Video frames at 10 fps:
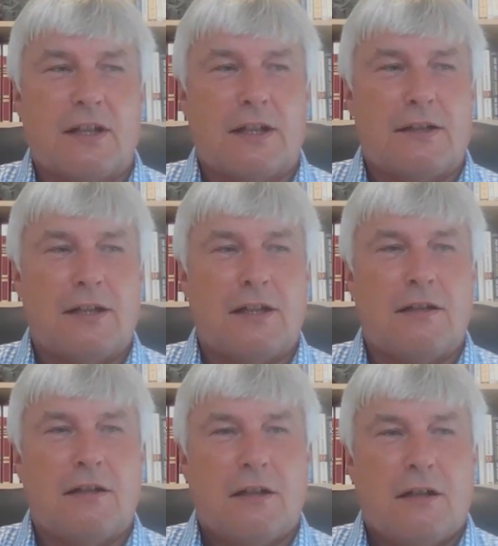and
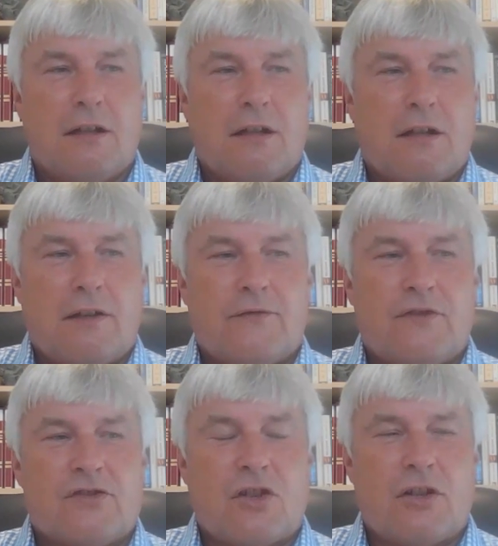then I've
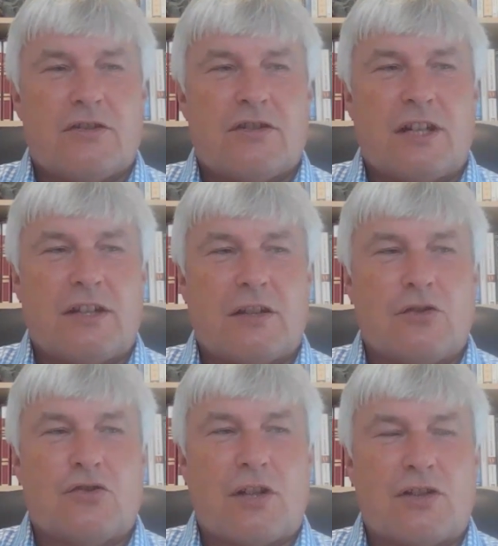decided to take
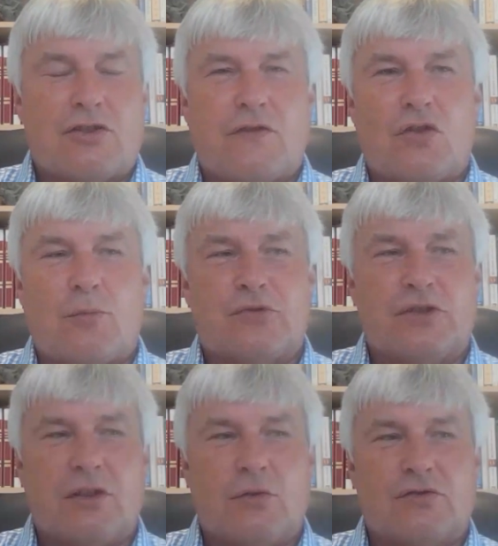those transferable
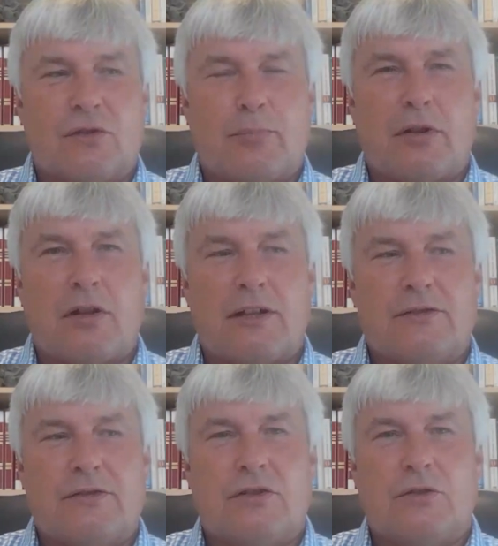skills and apply it
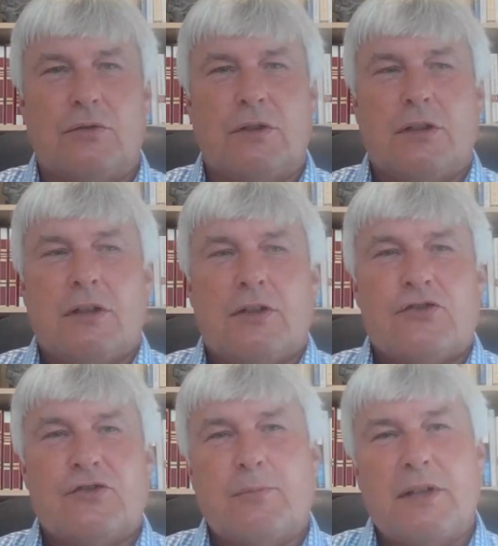to
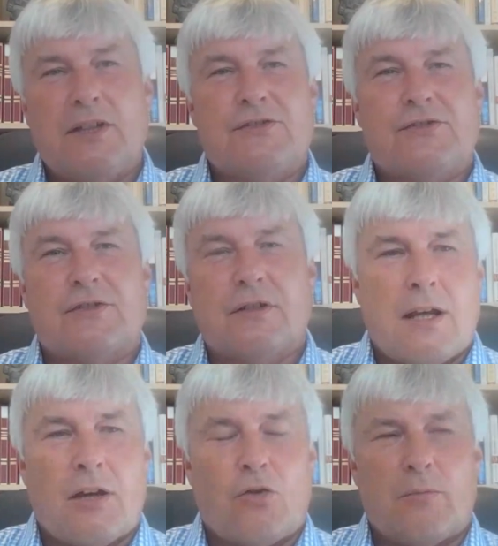SMEs
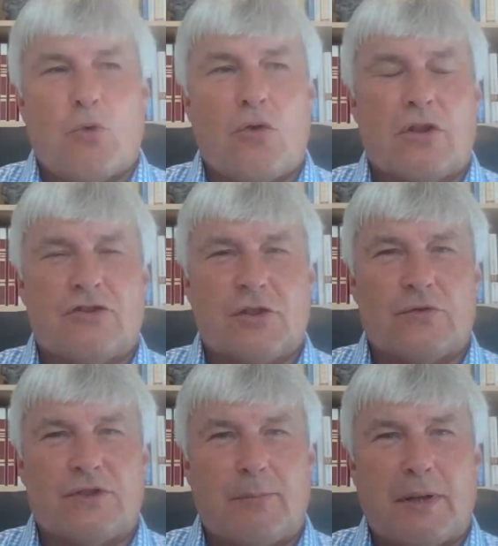on a more
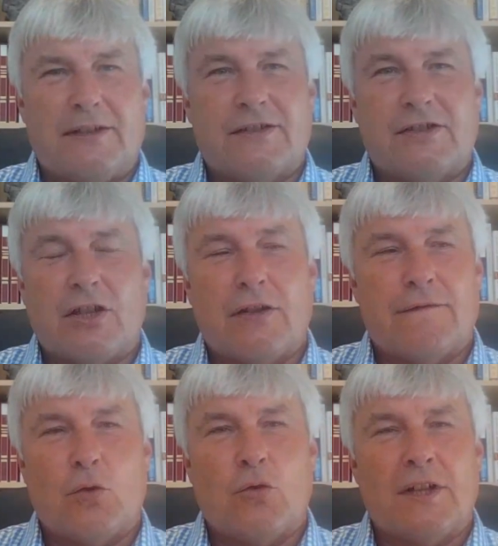consultancy basis going
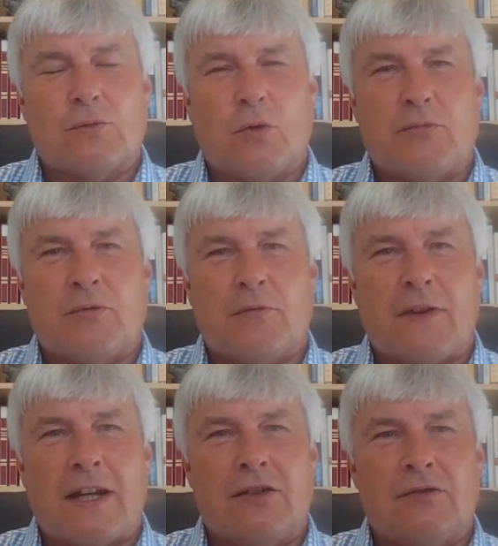forward. And that's what Optimum
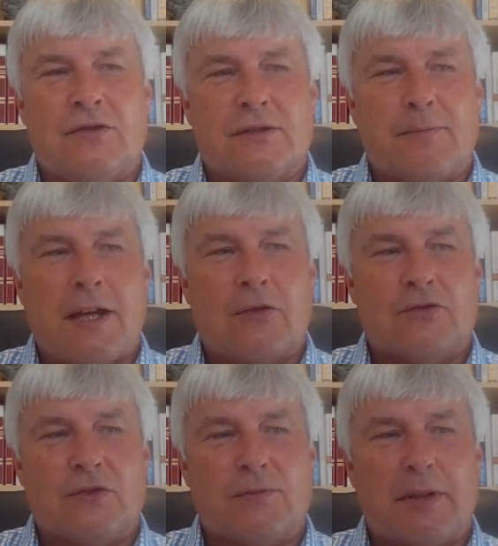Value is about.
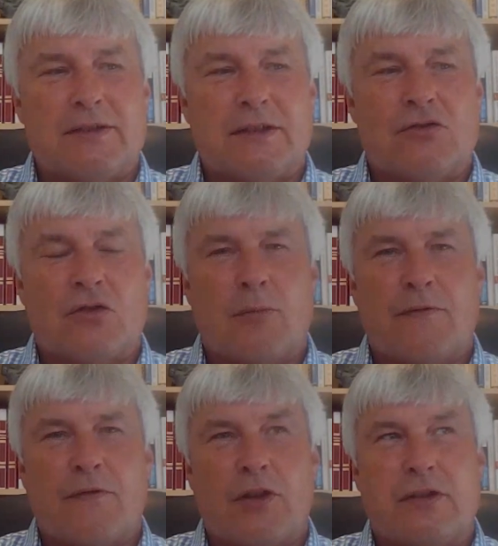So it's basically trying to
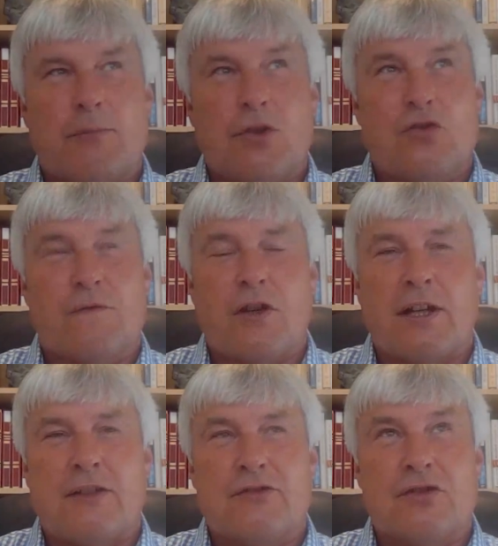provide commercial
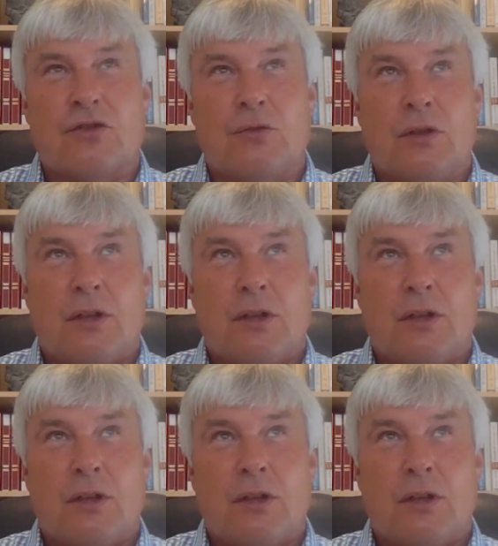finance to